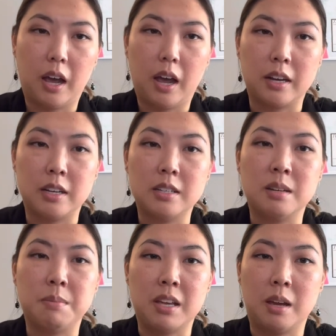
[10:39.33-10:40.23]
I need to
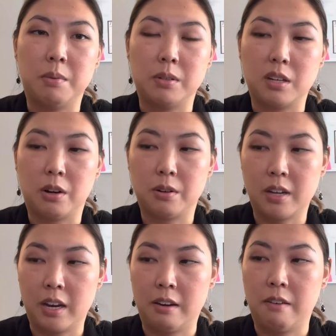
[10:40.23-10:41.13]
be able to
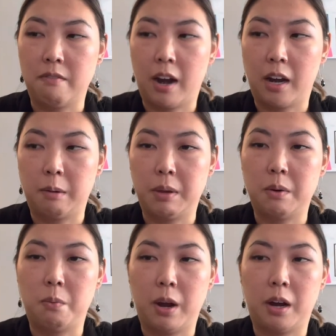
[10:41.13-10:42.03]
create an
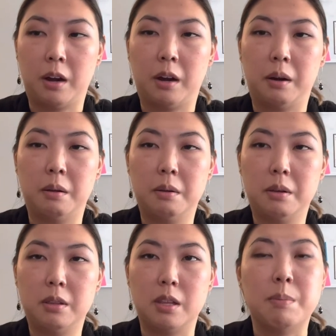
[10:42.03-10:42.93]
environment where
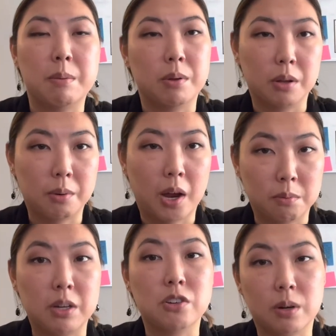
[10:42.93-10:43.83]
the people around
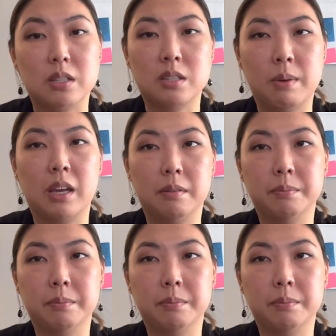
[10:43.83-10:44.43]
me trust me.